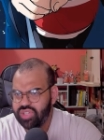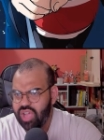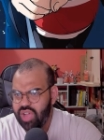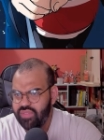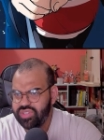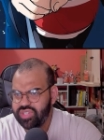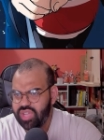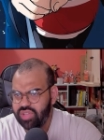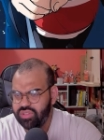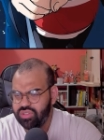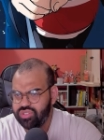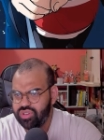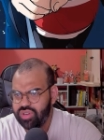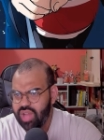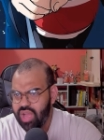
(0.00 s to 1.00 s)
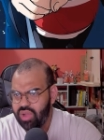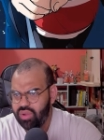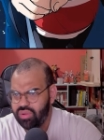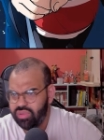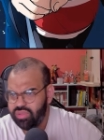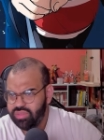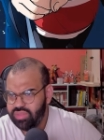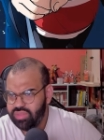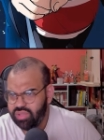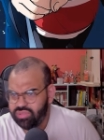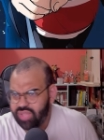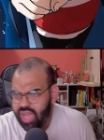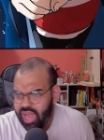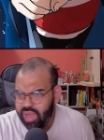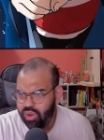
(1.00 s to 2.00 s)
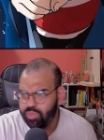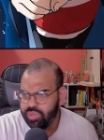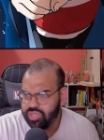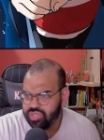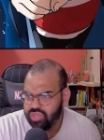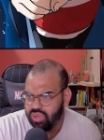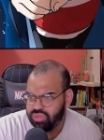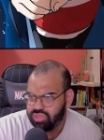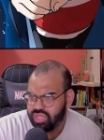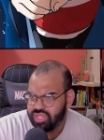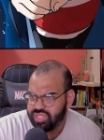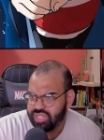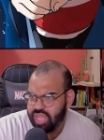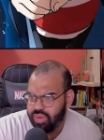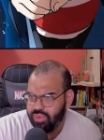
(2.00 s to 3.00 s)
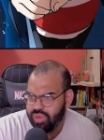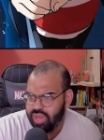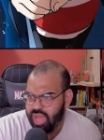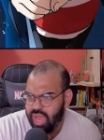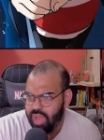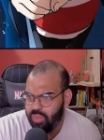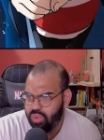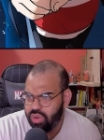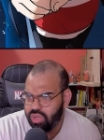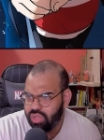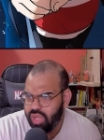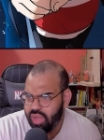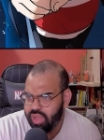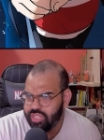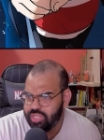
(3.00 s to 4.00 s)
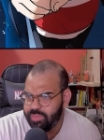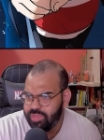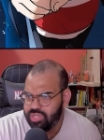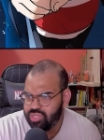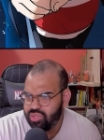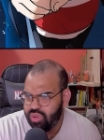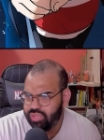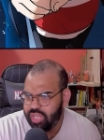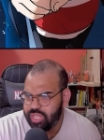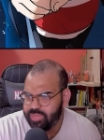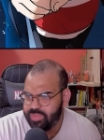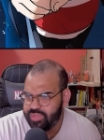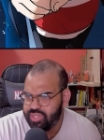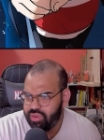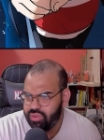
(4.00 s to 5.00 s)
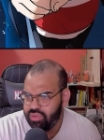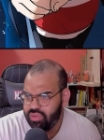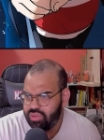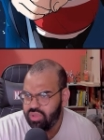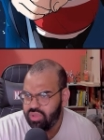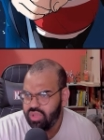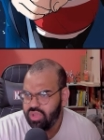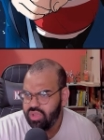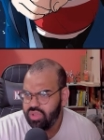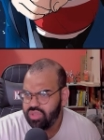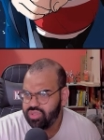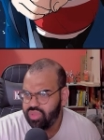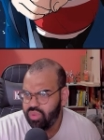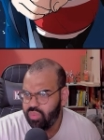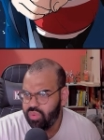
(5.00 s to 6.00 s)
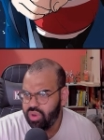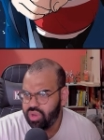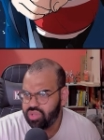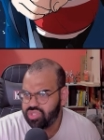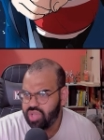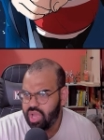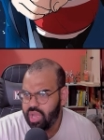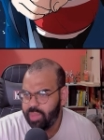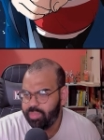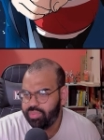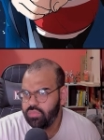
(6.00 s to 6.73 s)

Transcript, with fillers: obvious how they'll turn out. They'll die or be sold. Cassano and I were lucky to be sold as material to the workshop.